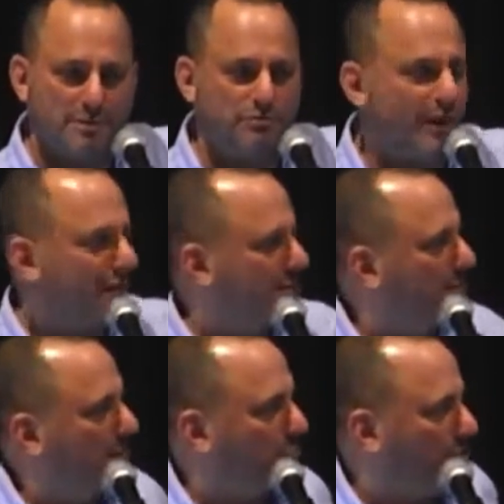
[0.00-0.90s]

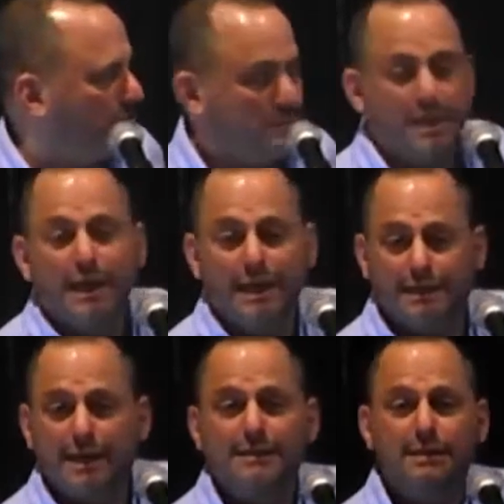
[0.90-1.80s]
intractable problems.
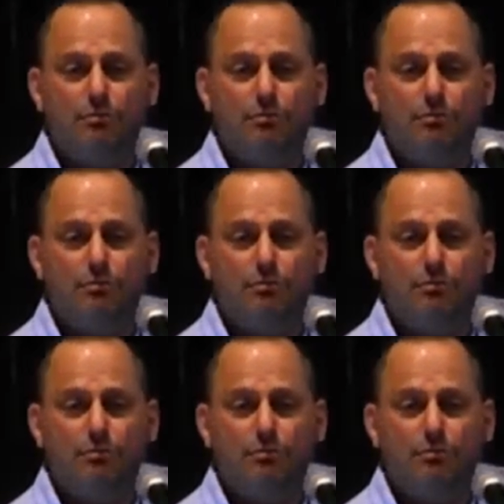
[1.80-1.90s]
It has a